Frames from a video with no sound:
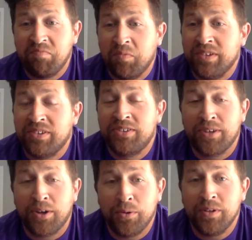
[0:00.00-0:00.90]
was
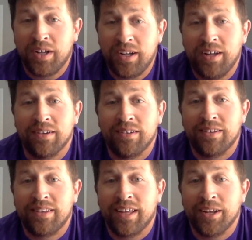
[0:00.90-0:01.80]
so long
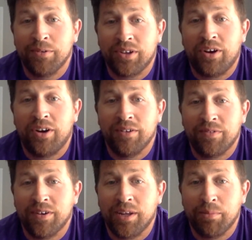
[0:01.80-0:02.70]
that it was hard
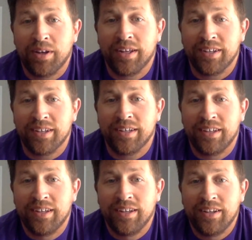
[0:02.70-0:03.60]
for anybody to
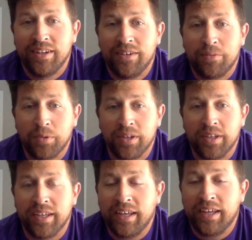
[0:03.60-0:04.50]

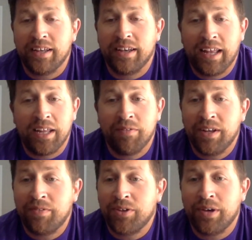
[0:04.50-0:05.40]
really hit. And even
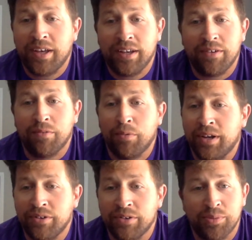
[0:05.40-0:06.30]
if you hit when
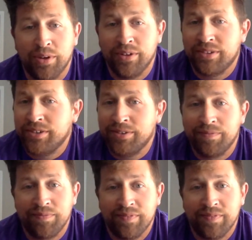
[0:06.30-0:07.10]
you were supposed to,